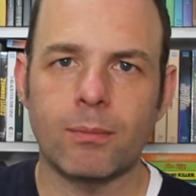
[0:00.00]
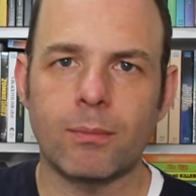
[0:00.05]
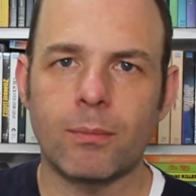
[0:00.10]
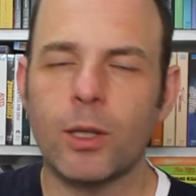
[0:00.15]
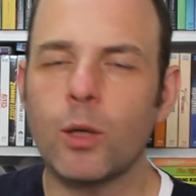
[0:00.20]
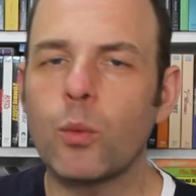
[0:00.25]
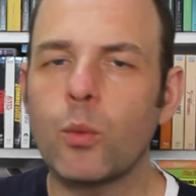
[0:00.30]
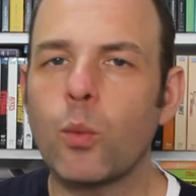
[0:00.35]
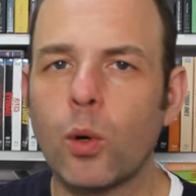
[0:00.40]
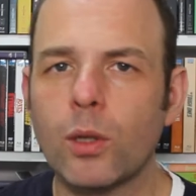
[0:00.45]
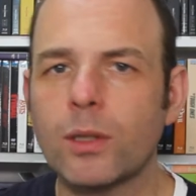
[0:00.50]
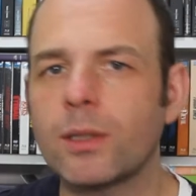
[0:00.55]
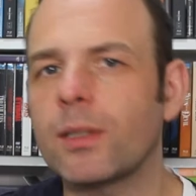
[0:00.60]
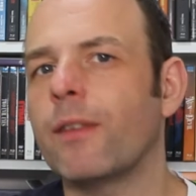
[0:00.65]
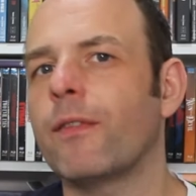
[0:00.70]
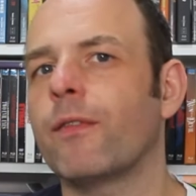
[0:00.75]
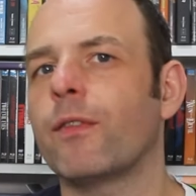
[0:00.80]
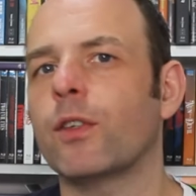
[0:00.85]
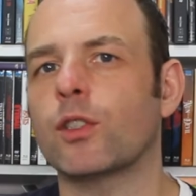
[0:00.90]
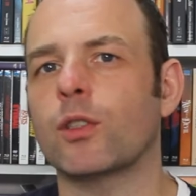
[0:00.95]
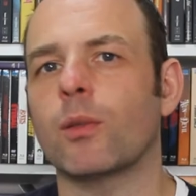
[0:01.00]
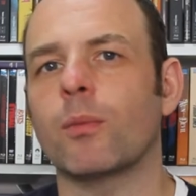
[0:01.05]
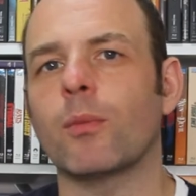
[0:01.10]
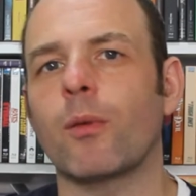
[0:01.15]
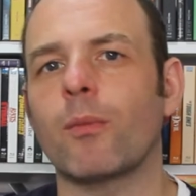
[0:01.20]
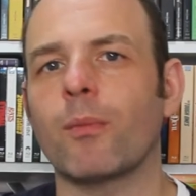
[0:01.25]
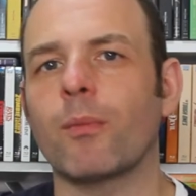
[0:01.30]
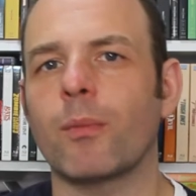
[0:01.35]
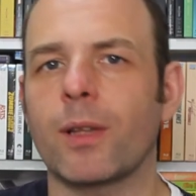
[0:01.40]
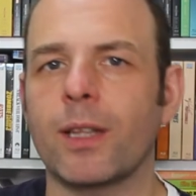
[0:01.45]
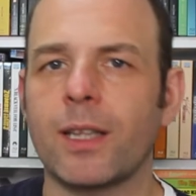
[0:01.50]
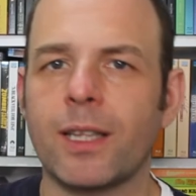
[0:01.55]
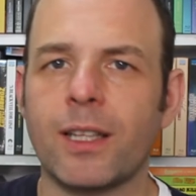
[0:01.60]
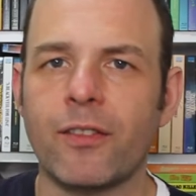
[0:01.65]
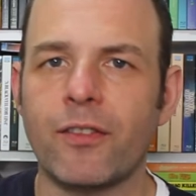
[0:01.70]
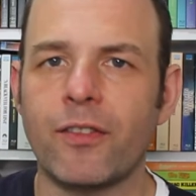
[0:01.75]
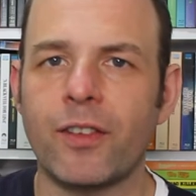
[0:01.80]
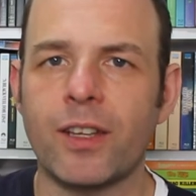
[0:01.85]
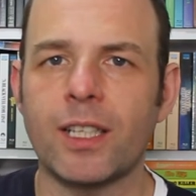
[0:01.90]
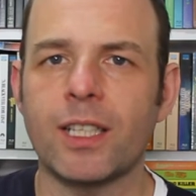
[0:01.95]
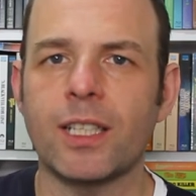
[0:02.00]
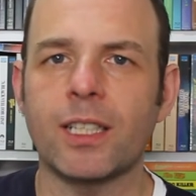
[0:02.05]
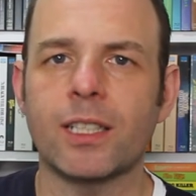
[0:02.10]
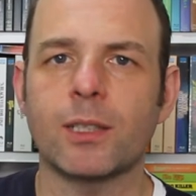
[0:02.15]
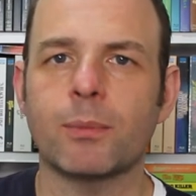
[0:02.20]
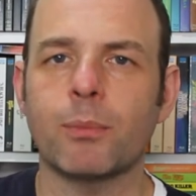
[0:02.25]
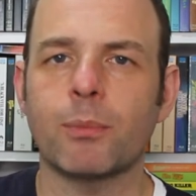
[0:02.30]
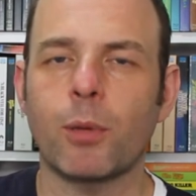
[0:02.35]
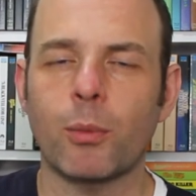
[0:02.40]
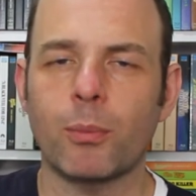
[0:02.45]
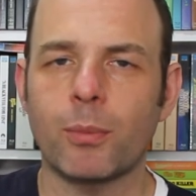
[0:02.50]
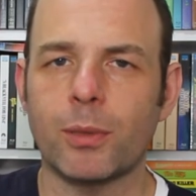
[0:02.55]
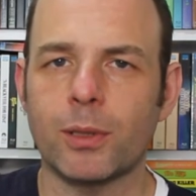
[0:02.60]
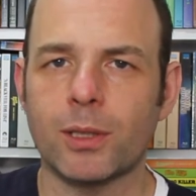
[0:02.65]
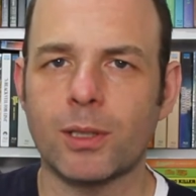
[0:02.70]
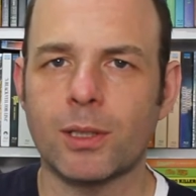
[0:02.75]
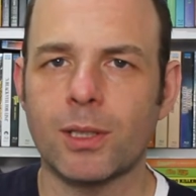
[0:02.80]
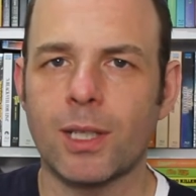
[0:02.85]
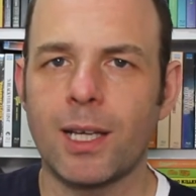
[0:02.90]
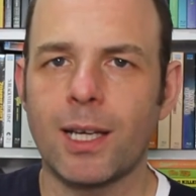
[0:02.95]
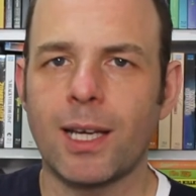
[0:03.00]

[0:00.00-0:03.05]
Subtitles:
They want him for some nefarious purpose.